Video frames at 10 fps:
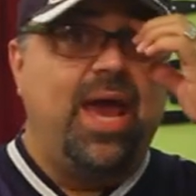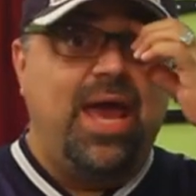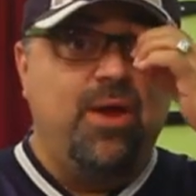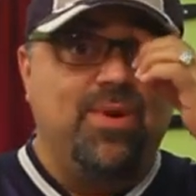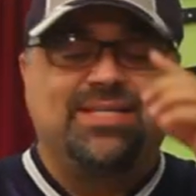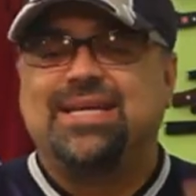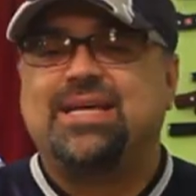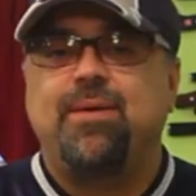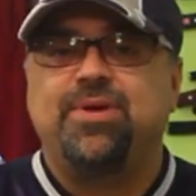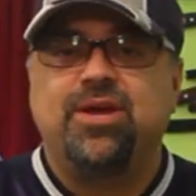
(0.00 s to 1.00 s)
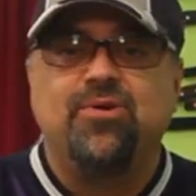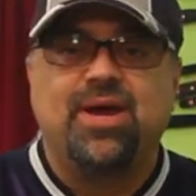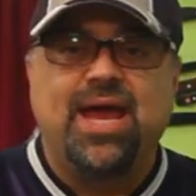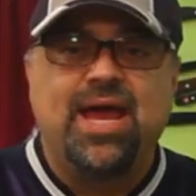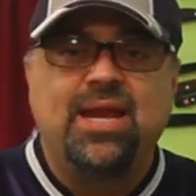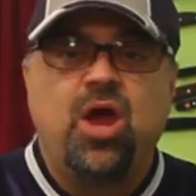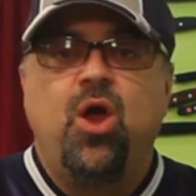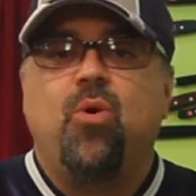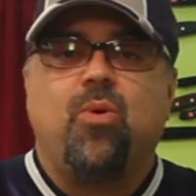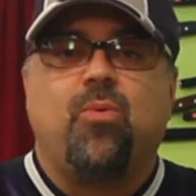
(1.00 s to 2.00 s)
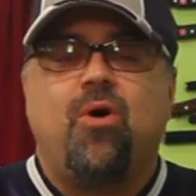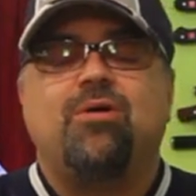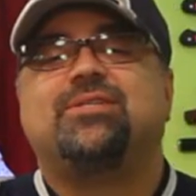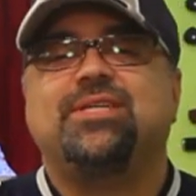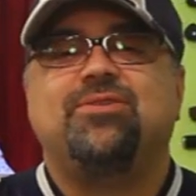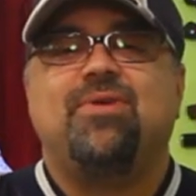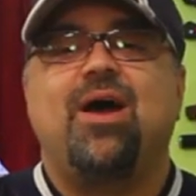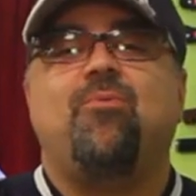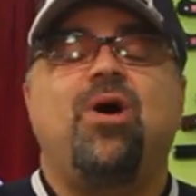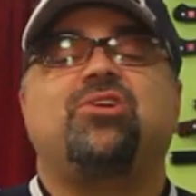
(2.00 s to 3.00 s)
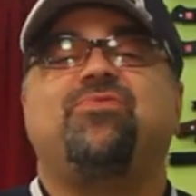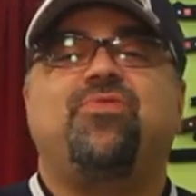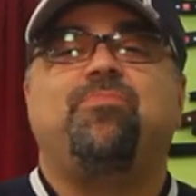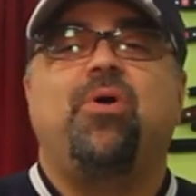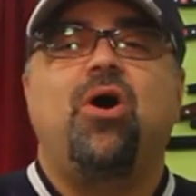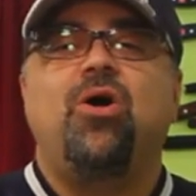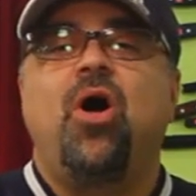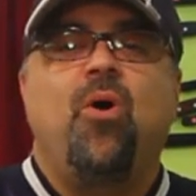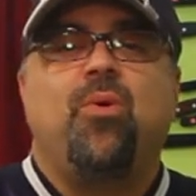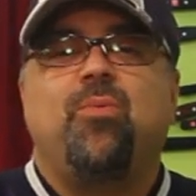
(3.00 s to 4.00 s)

Anyway, it's that time of year again where we're all sitting around watching football.